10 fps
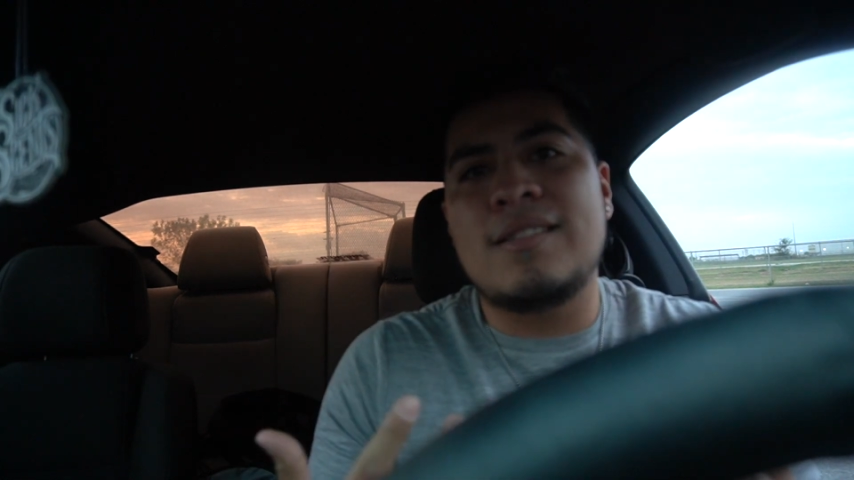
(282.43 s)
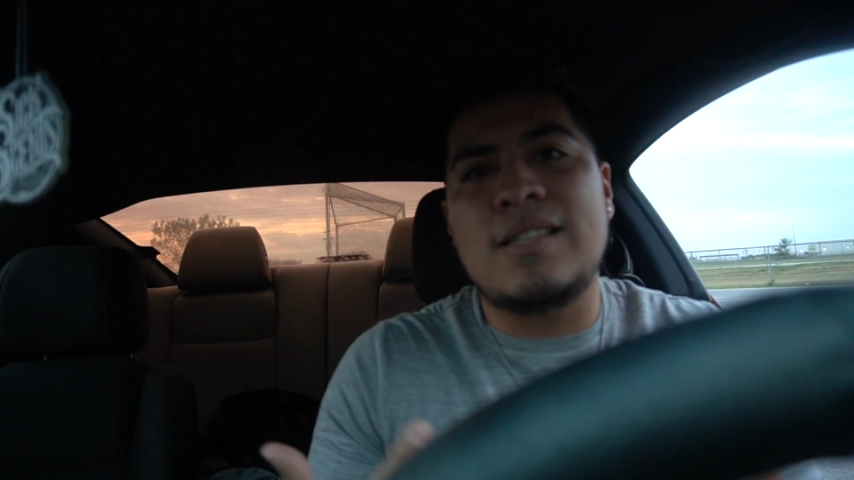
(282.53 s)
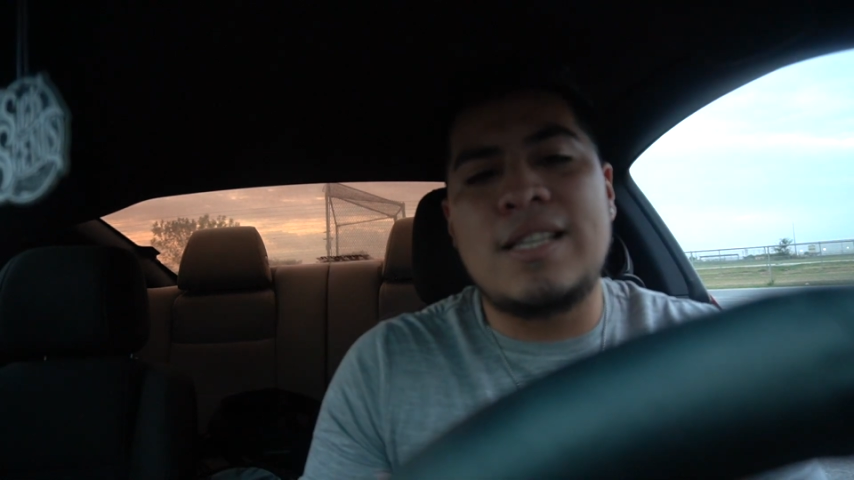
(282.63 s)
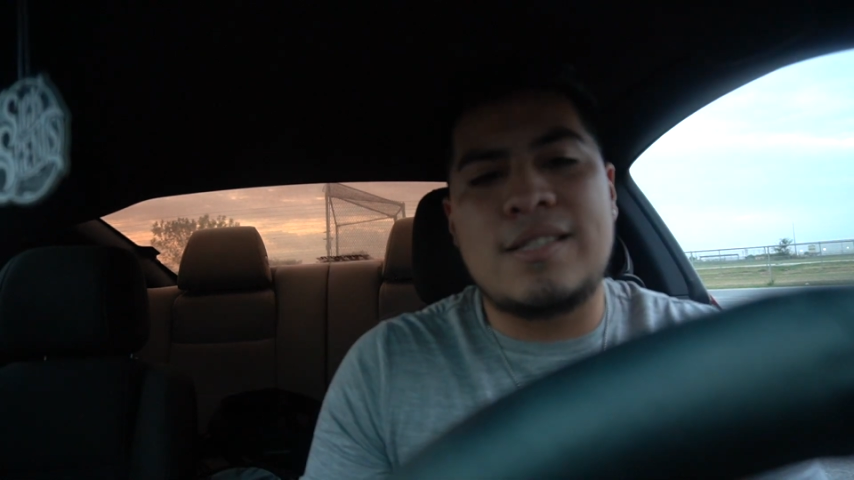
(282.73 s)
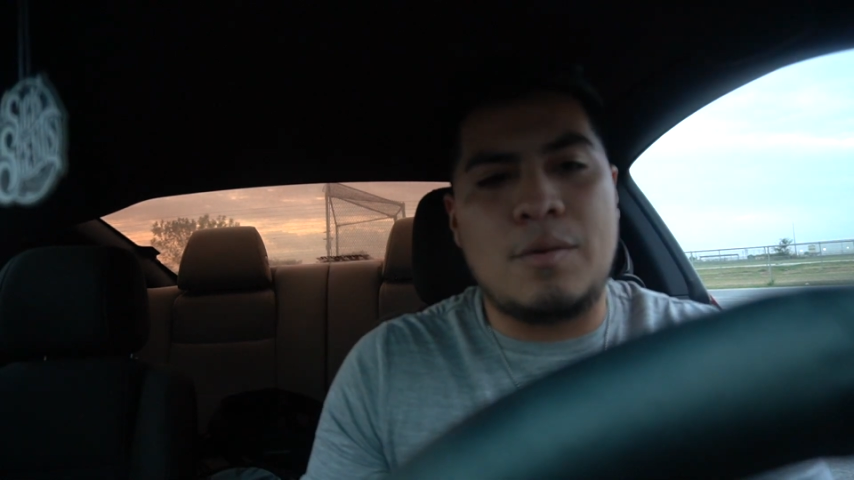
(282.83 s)

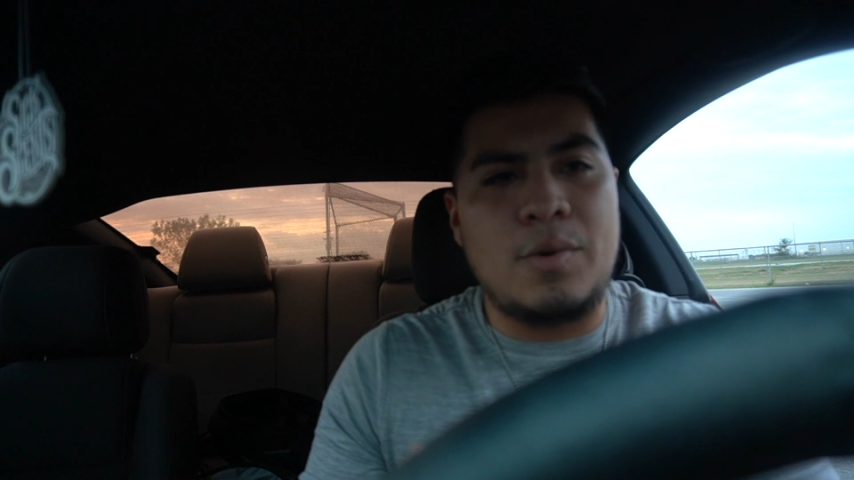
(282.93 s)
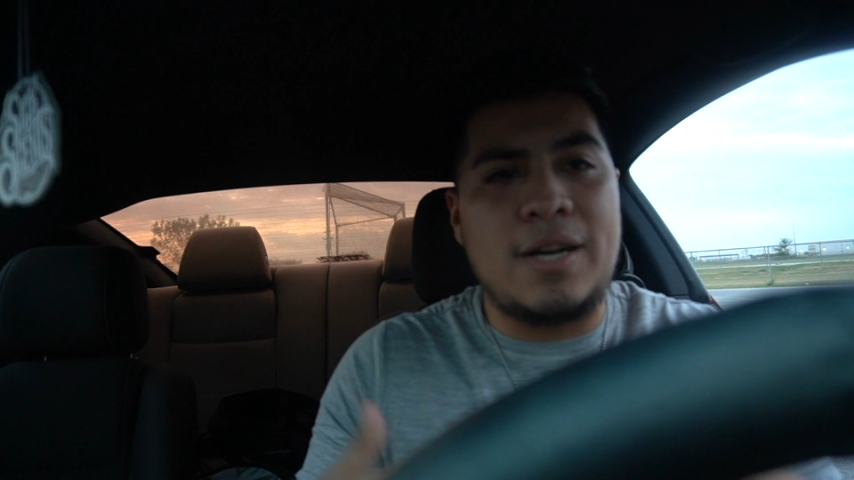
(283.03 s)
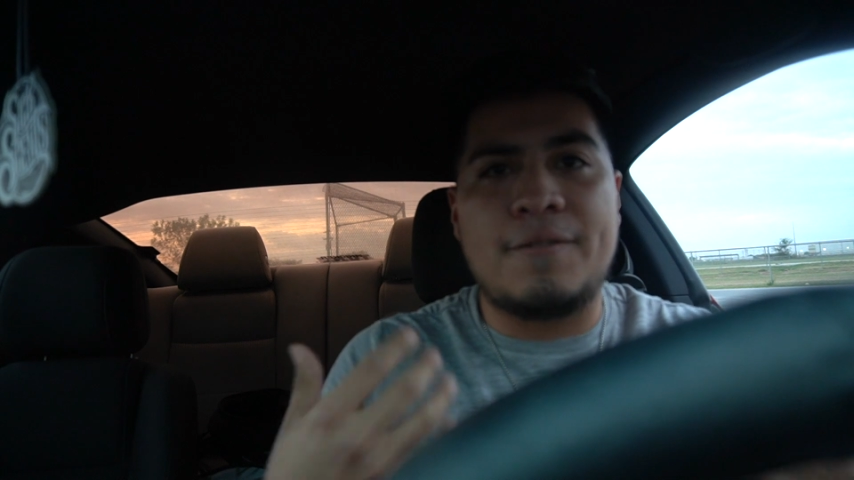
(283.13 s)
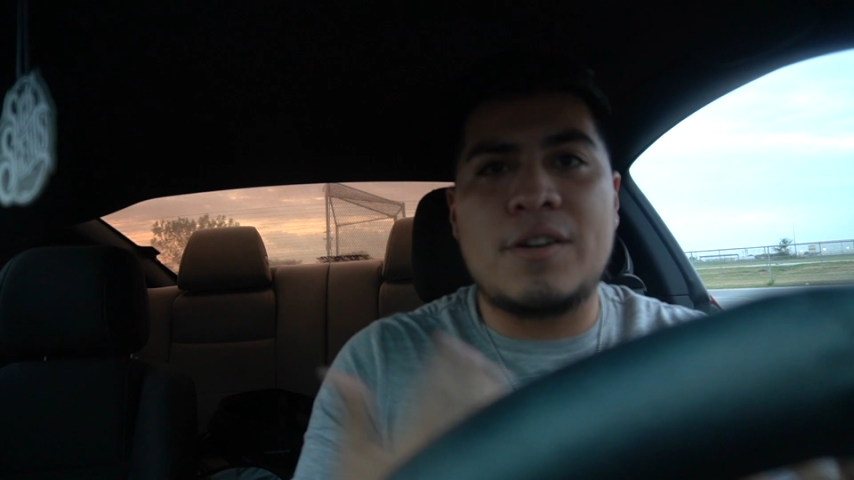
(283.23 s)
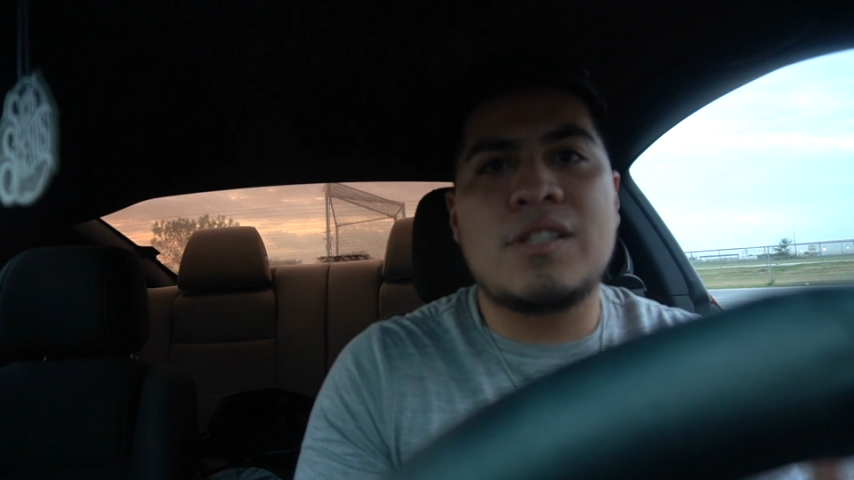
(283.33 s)
seats when I
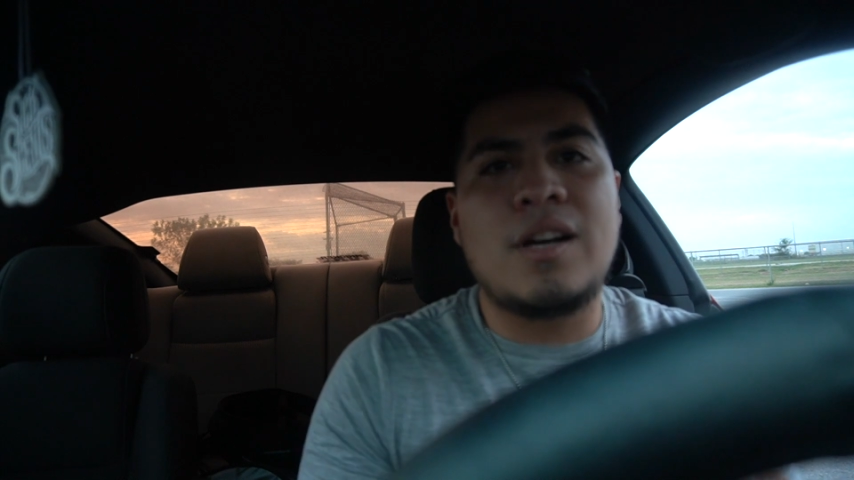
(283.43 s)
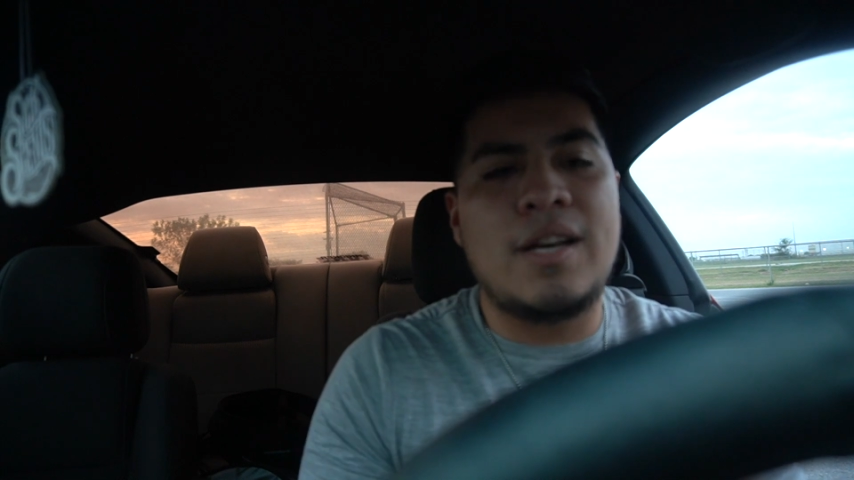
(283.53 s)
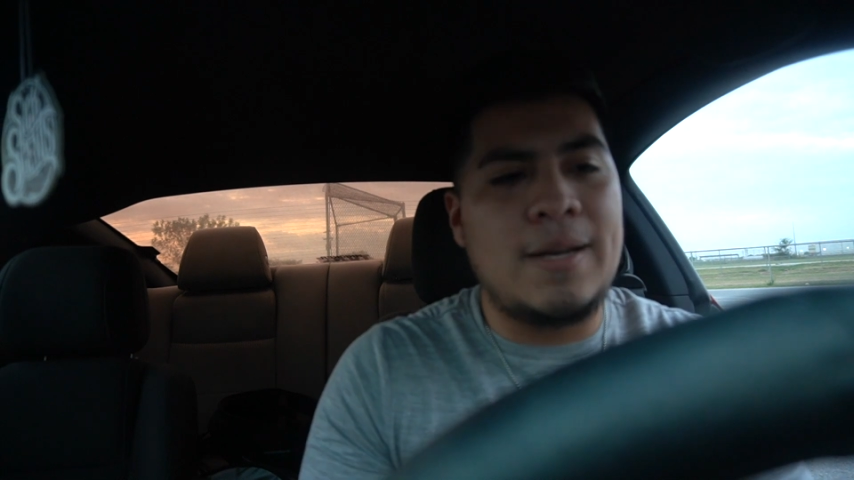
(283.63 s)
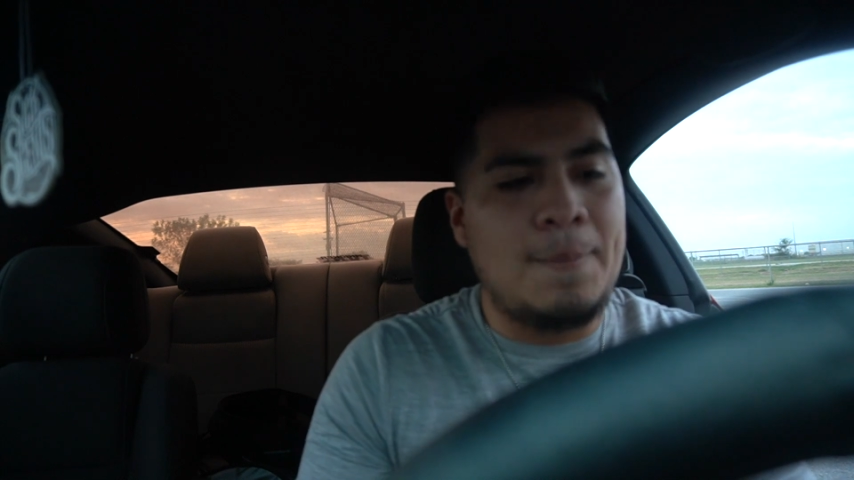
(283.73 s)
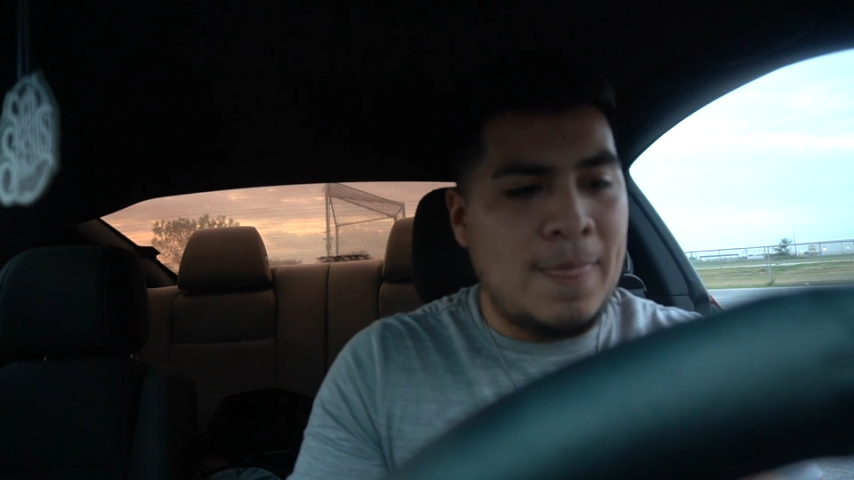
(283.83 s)
first
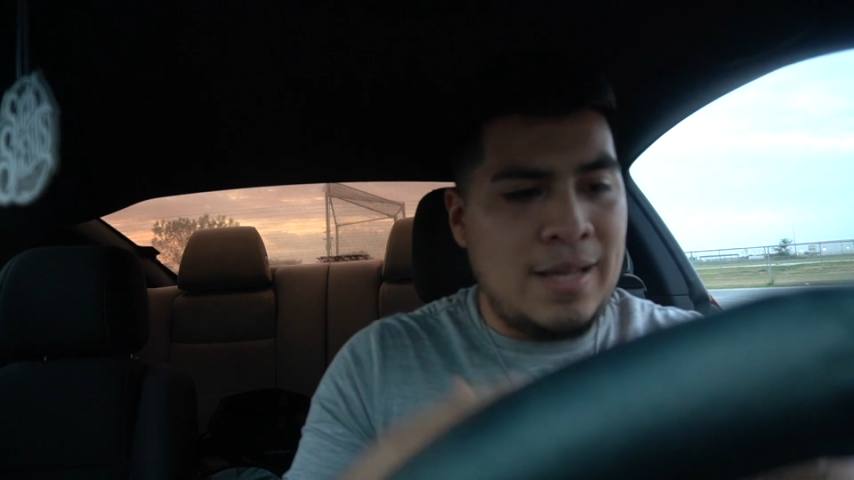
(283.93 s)
got it.